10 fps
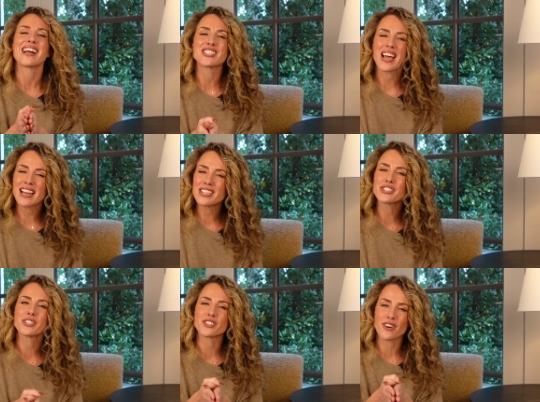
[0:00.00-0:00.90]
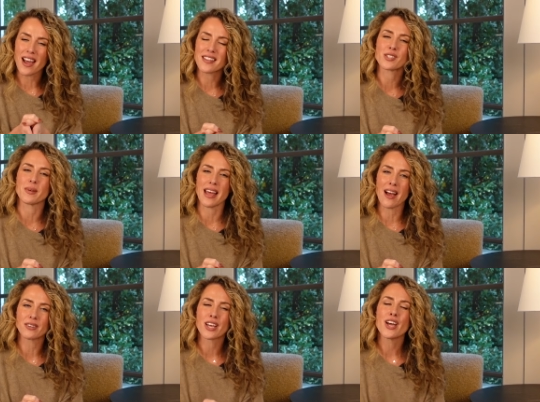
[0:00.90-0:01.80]
I challenge you to try this one
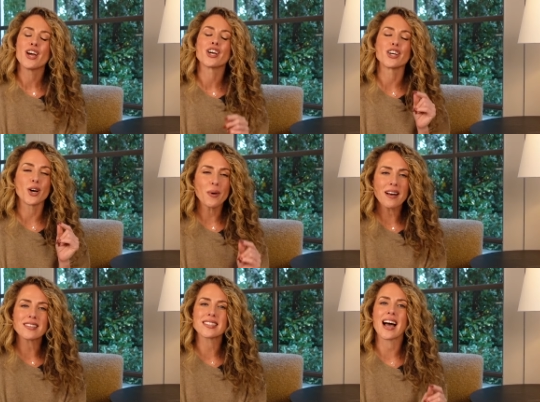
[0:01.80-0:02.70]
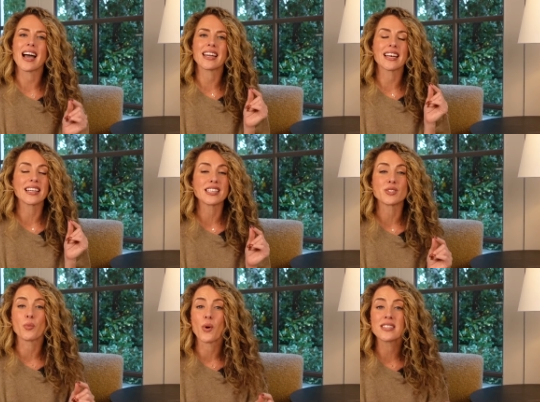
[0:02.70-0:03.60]
out. Go outside at
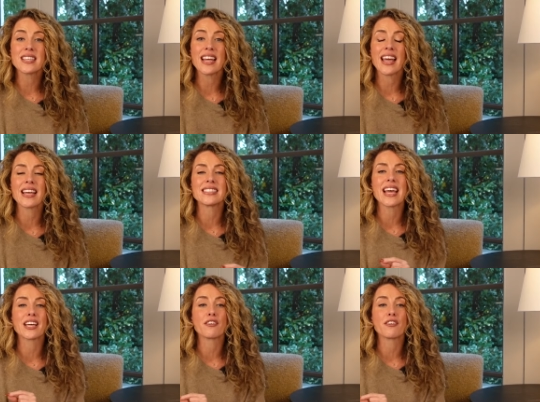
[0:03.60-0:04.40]
least once a day and take